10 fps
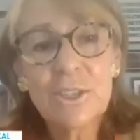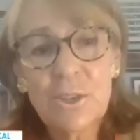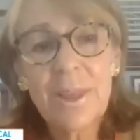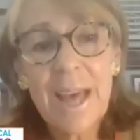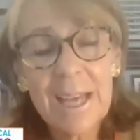
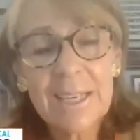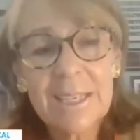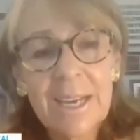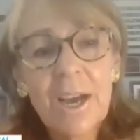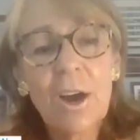to that?
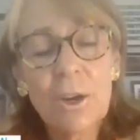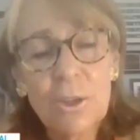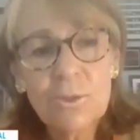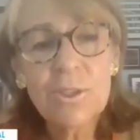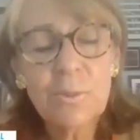Are
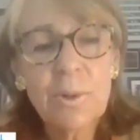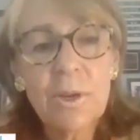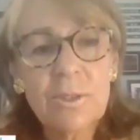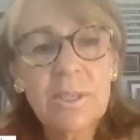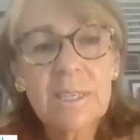you
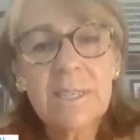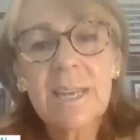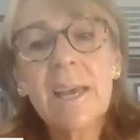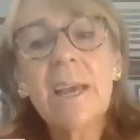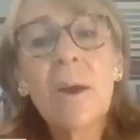supposed to
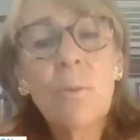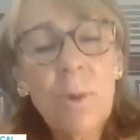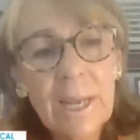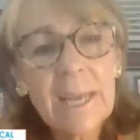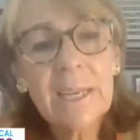say,
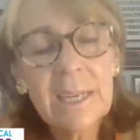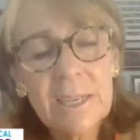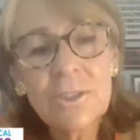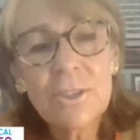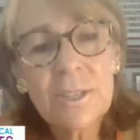well, I can
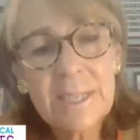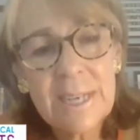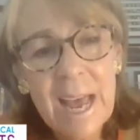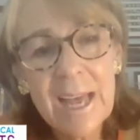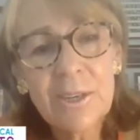
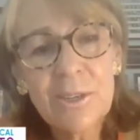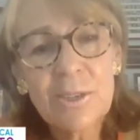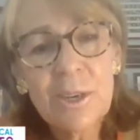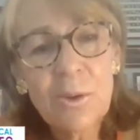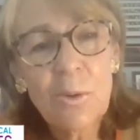understand?
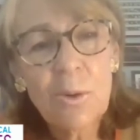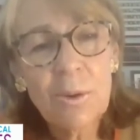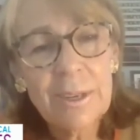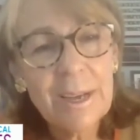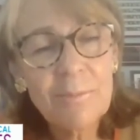
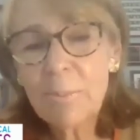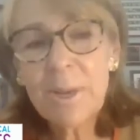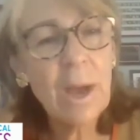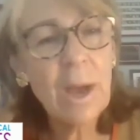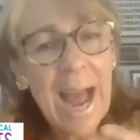I
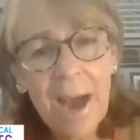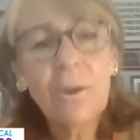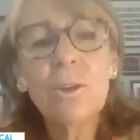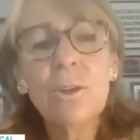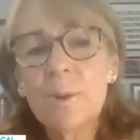mean, how
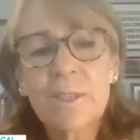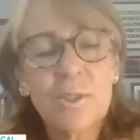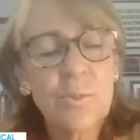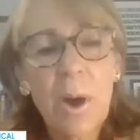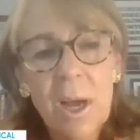do you
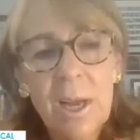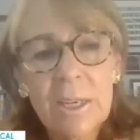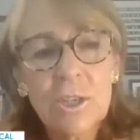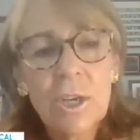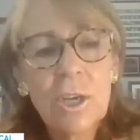
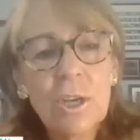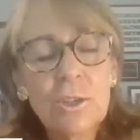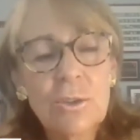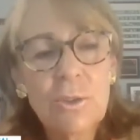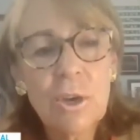respond
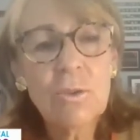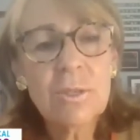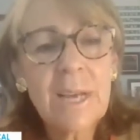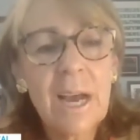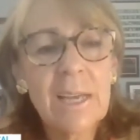to
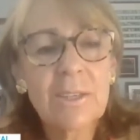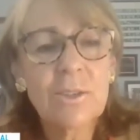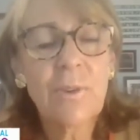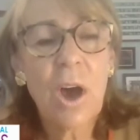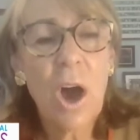those kinds
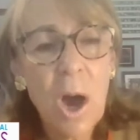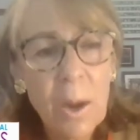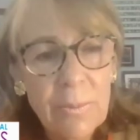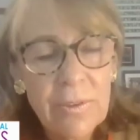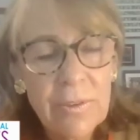of
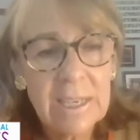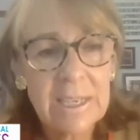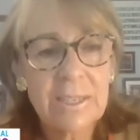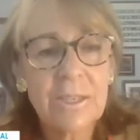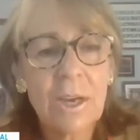
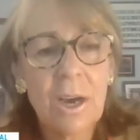obvious